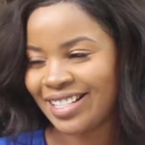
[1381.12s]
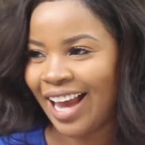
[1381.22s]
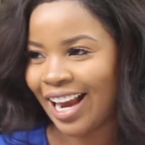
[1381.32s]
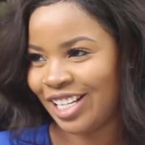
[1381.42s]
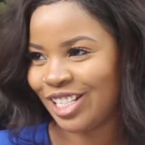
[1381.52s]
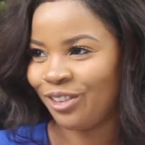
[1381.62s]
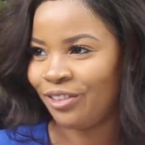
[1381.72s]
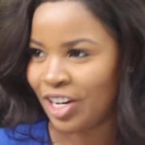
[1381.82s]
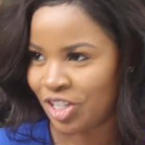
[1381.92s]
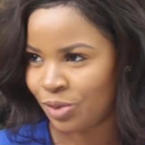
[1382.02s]
taxi to
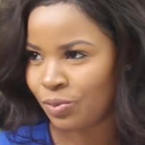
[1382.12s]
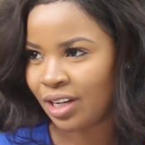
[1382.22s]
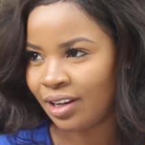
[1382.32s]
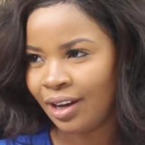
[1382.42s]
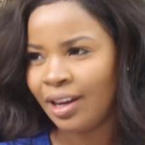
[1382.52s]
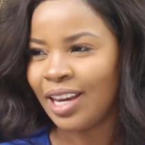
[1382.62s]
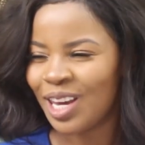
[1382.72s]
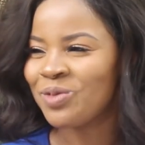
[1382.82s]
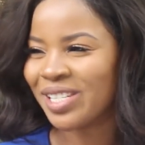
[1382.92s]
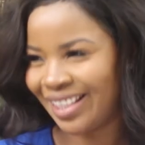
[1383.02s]
fetch me,
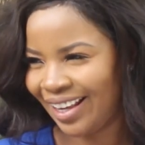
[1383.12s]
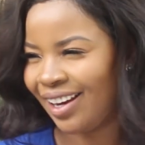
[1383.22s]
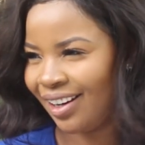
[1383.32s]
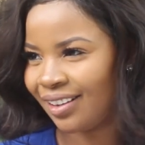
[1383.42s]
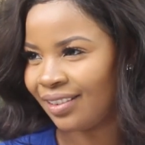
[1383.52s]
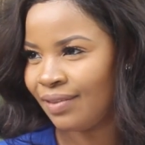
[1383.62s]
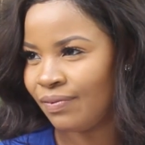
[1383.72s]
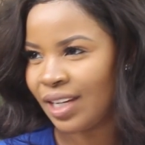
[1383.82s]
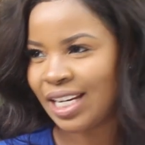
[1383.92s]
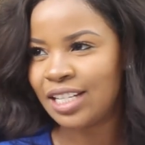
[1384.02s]
he was there.
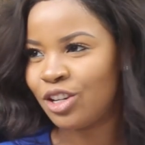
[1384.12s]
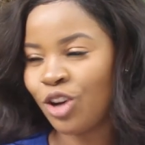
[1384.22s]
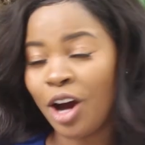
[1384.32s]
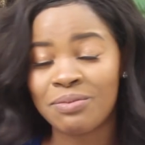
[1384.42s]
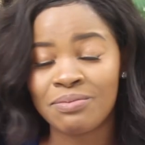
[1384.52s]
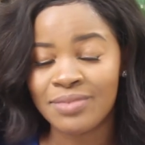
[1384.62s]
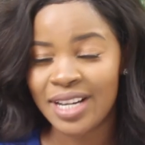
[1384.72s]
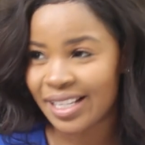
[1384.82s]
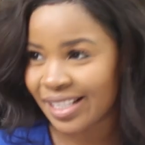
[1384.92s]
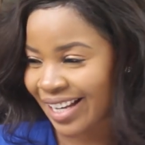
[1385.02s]
He did not
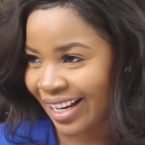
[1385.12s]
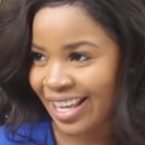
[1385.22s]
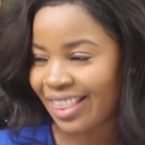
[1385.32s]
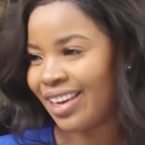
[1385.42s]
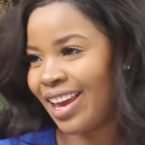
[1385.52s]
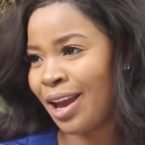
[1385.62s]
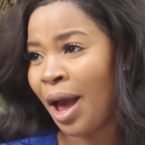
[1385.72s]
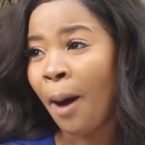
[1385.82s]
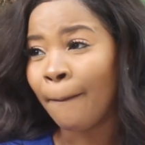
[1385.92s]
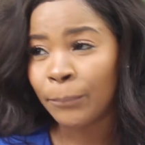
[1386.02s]
miss anything.
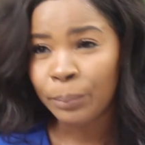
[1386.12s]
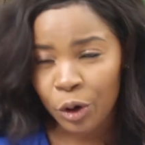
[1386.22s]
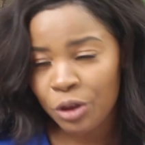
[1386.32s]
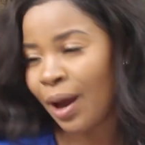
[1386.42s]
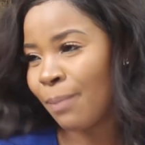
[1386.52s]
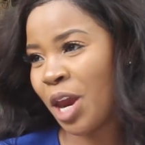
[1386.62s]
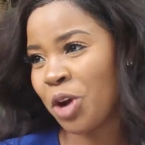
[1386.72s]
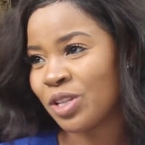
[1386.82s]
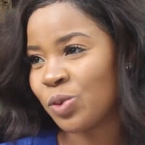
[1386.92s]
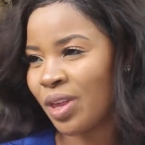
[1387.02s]
Both my
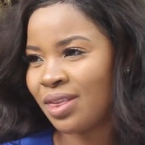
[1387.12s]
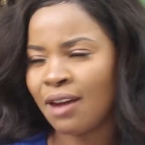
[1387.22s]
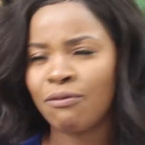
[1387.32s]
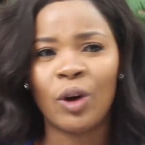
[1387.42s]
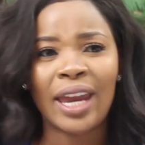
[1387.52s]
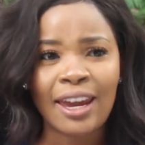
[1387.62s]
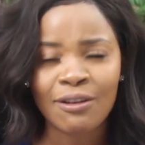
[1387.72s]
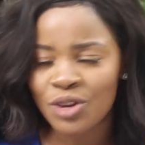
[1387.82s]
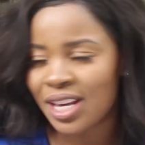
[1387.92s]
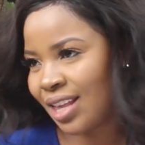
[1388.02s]
parents were there for
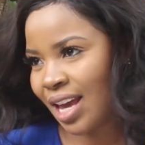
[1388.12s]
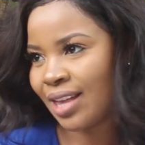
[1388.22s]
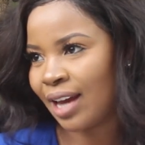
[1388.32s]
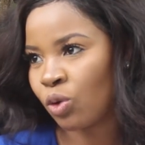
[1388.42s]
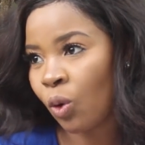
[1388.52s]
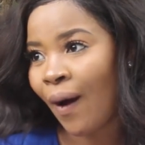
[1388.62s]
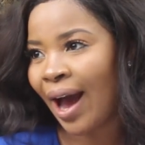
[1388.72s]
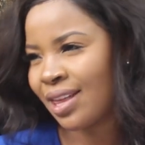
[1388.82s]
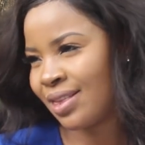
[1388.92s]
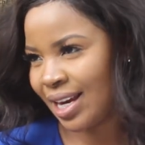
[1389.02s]
everything that
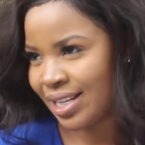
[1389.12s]
required their